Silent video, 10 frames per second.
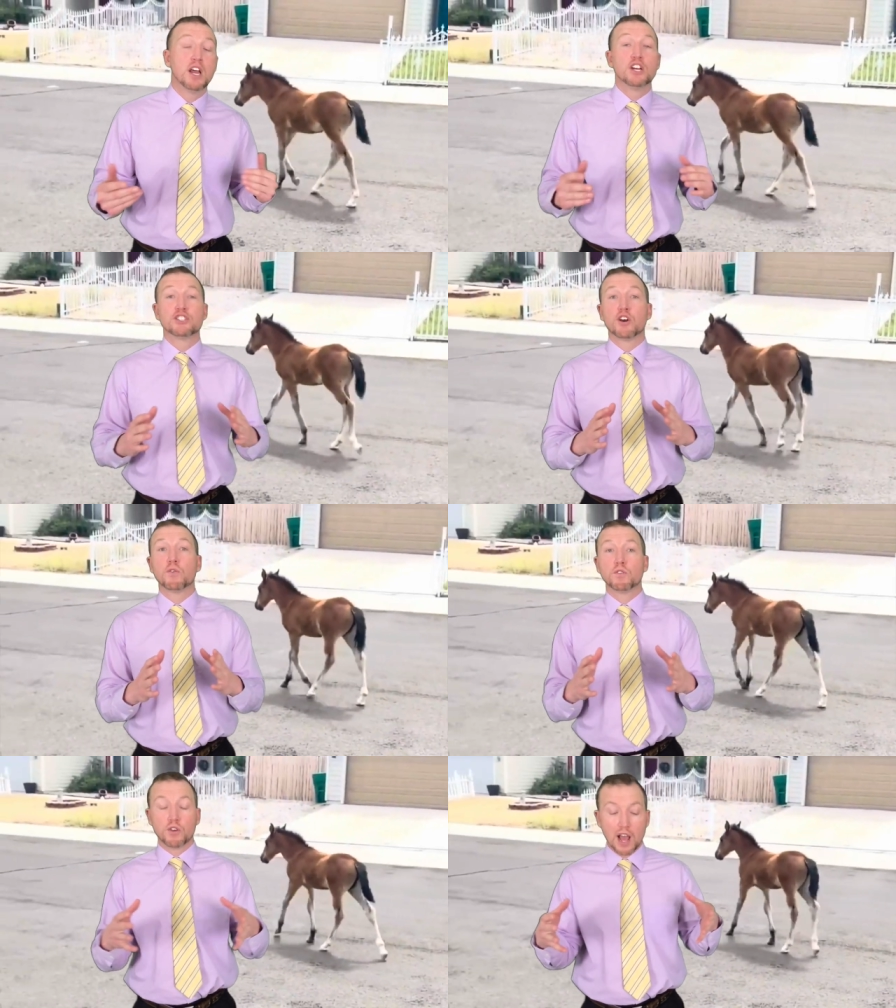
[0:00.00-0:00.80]

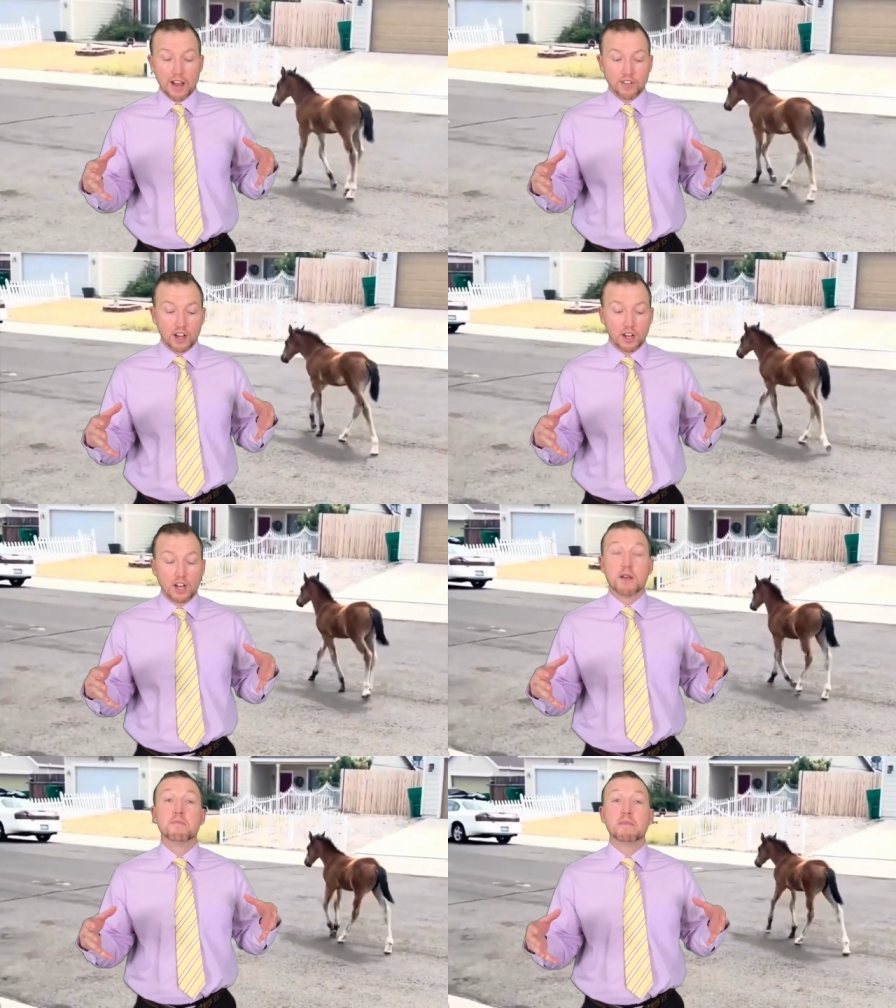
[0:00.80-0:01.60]
So you have a
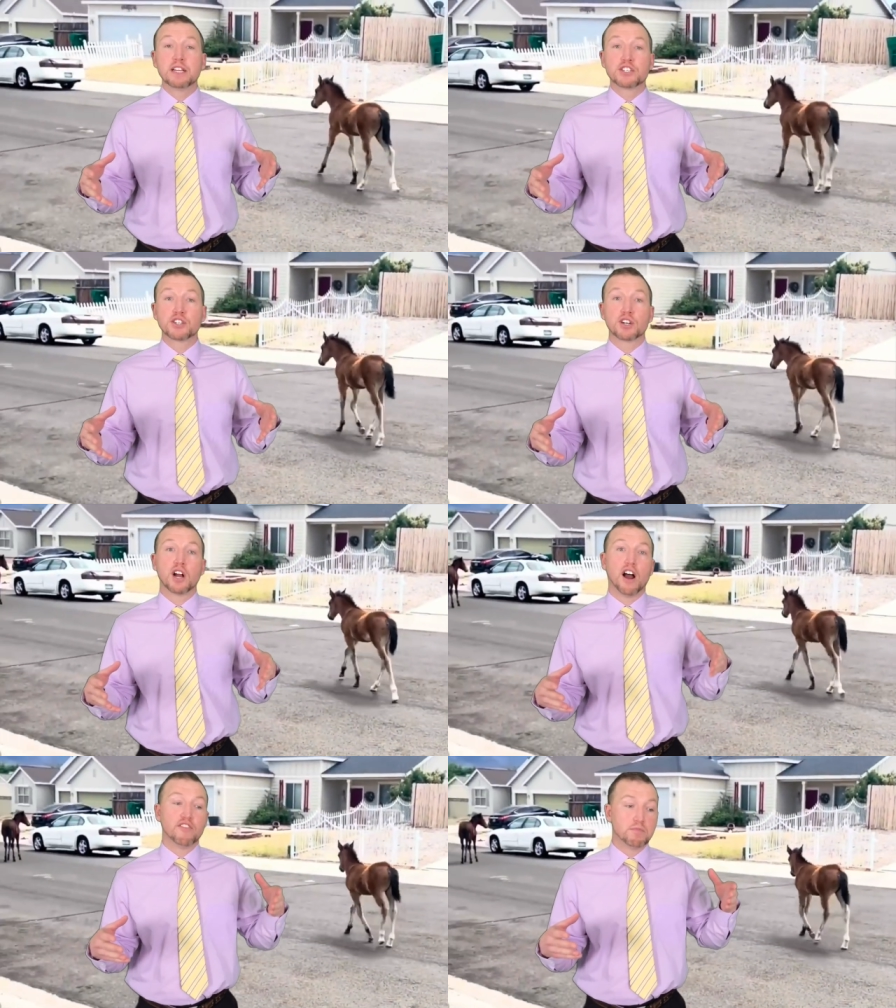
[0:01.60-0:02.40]
mixture
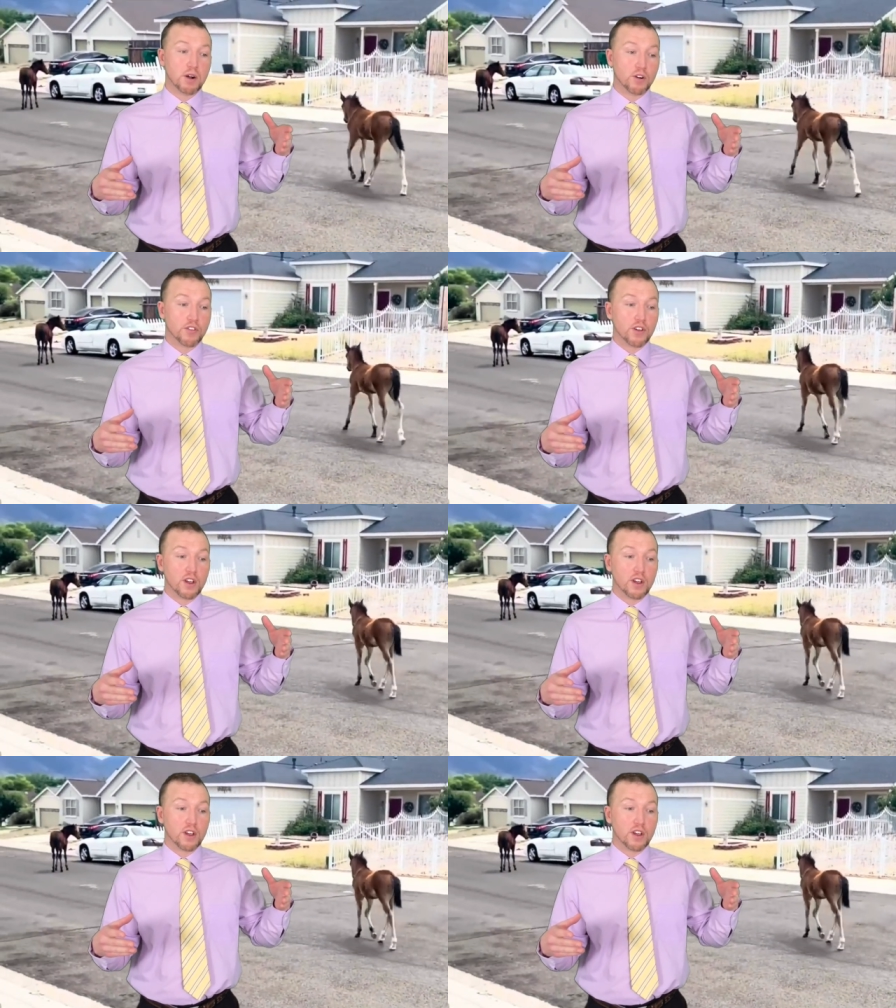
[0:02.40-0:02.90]
of both